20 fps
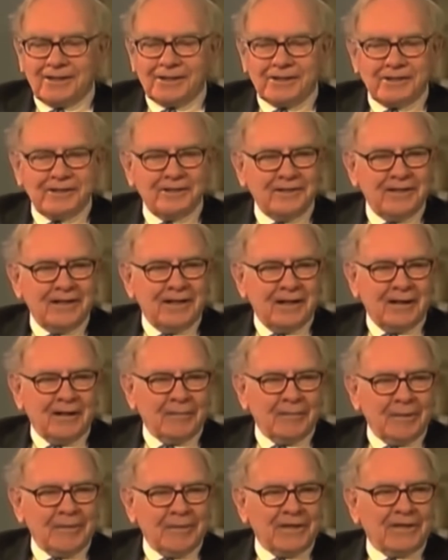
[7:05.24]
you know, the,
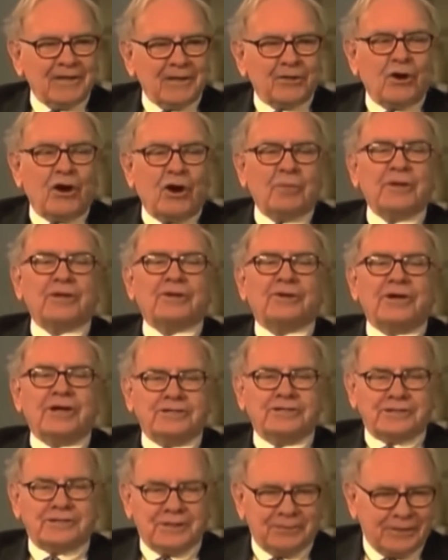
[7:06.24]
maybe call me
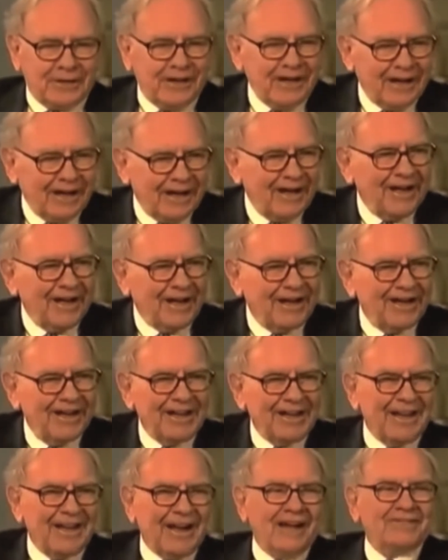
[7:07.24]
crazy, but
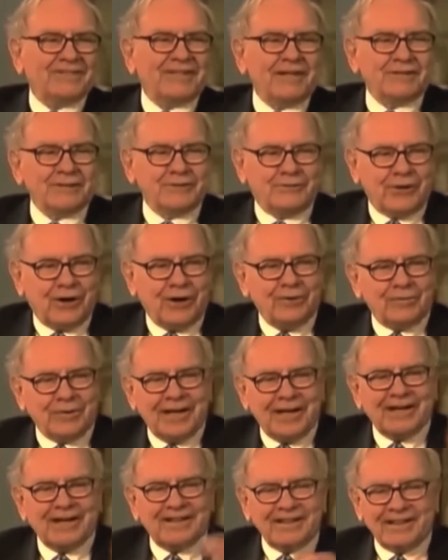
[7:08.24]
I'll, I'll take the
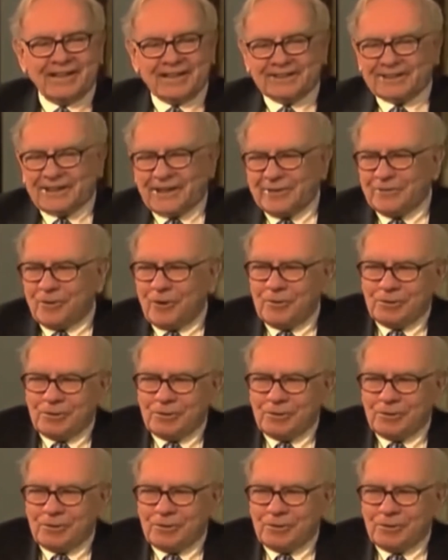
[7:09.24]
farmland and the Exxon